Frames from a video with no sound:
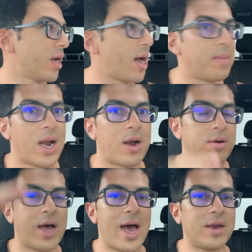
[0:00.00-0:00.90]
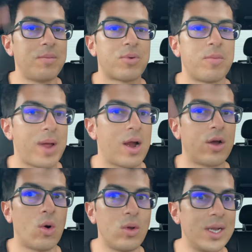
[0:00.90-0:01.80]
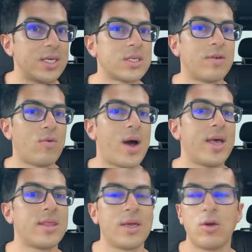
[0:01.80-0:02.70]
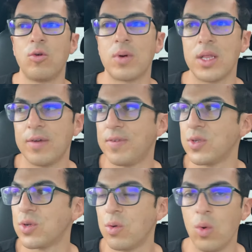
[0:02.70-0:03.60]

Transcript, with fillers: I mean, I don't I didn't prepare a whole list of why I think Uber and Lyft is